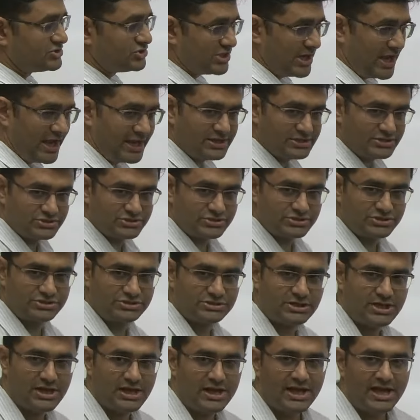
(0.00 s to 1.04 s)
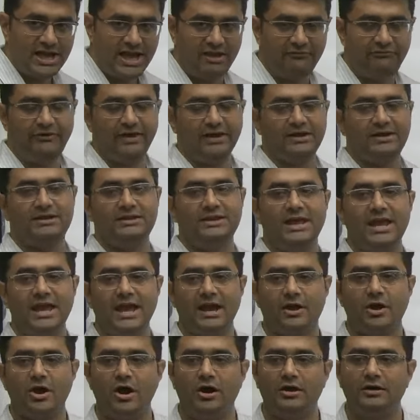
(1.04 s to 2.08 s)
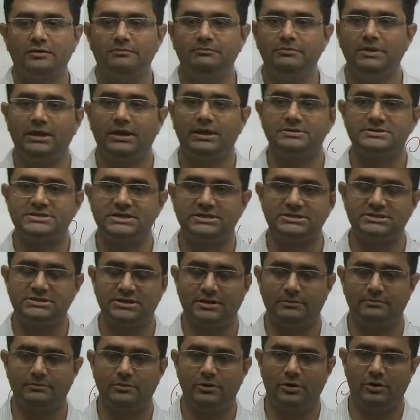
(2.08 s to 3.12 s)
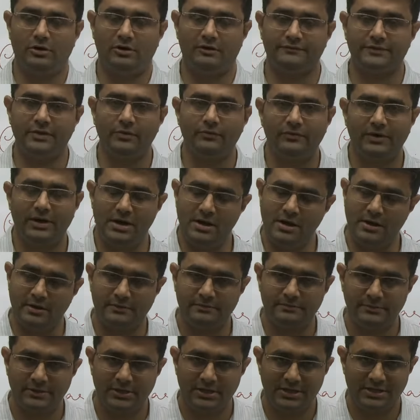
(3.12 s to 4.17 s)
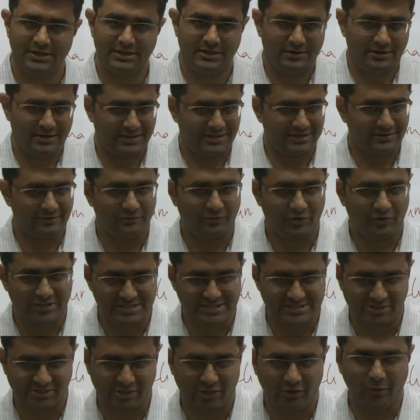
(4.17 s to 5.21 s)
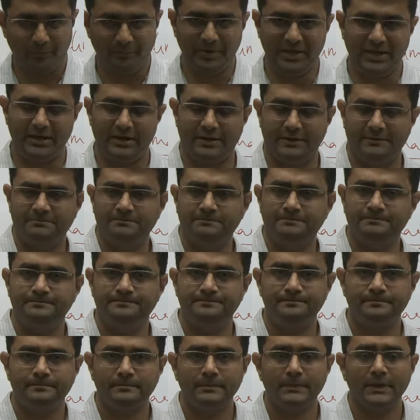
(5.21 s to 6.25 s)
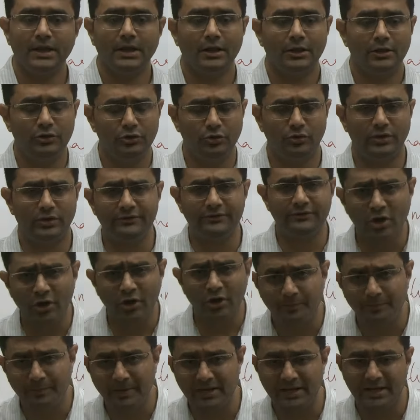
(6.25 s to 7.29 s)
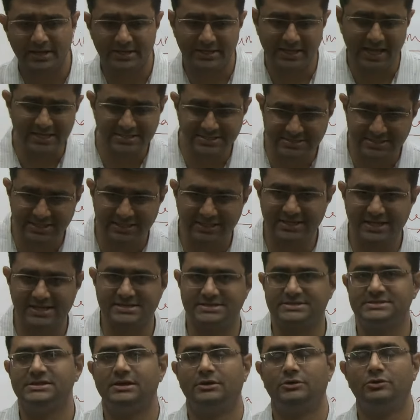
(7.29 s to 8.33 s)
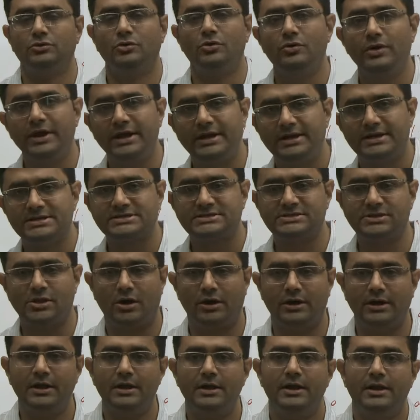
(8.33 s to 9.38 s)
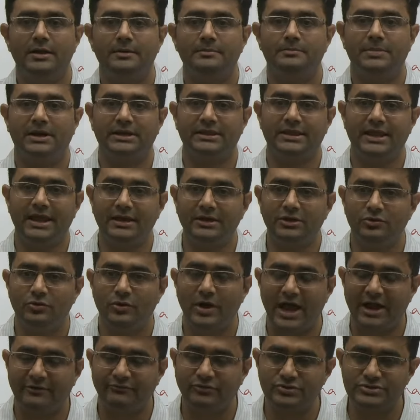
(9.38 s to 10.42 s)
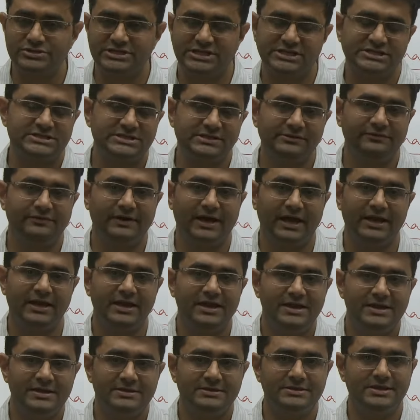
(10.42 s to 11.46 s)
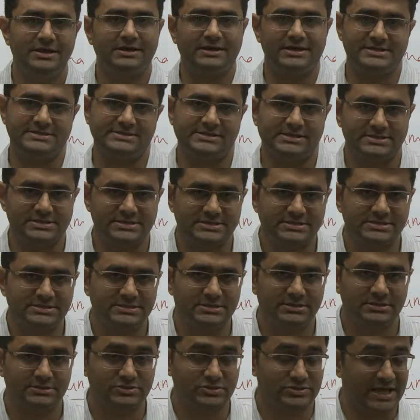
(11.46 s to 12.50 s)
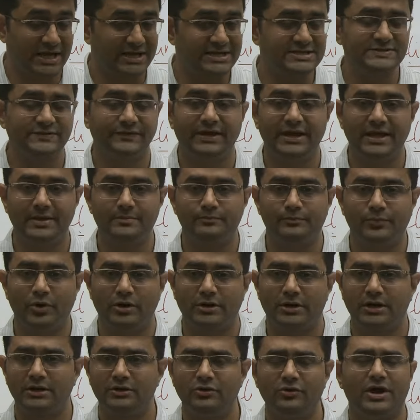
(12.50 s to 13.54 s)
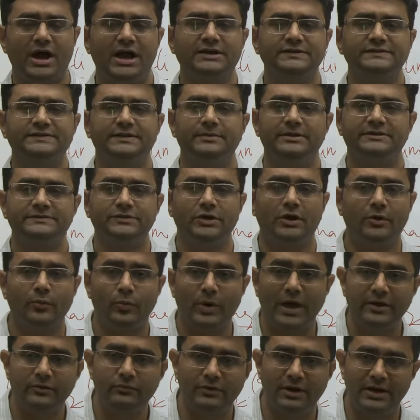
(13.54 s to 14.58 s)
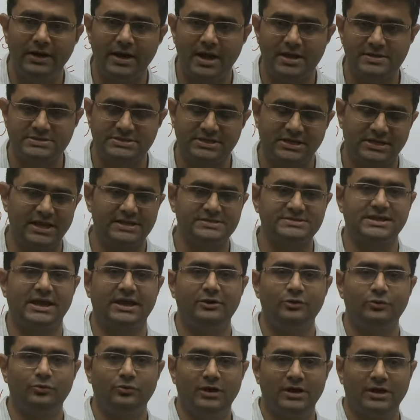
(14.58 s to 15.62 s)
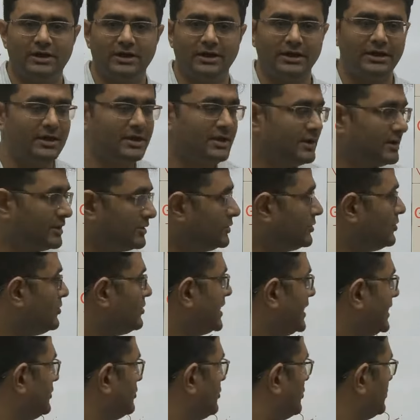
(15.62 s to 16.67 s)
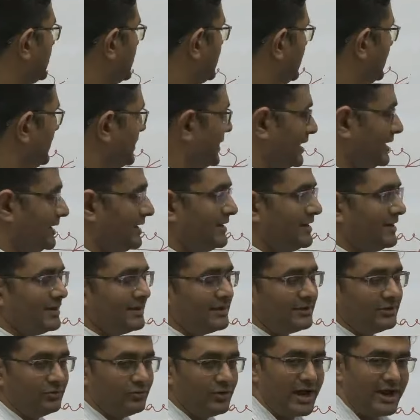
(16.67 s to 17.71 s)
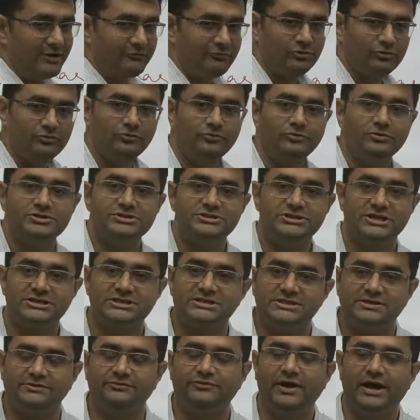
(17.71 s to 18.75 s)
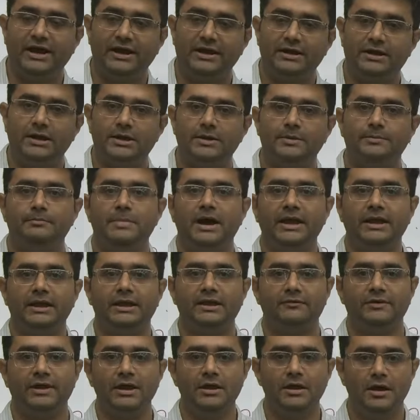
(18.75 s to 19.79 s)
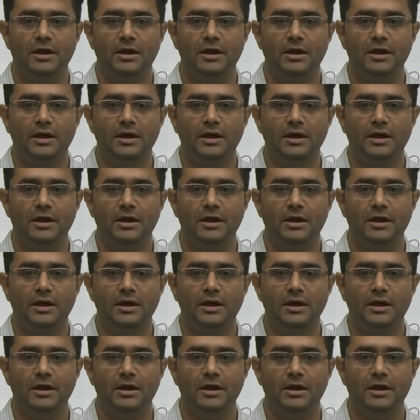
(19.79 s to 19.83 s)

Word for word: change affect the economic system of the world? What is your opinion? You give your opinion. Yes, it does. No, it does not. But then you have to justify the reasons. So that is very important. You can't say, it's not one word answer. Yes, I do agree. No, I don't agree. You have to justify it by giving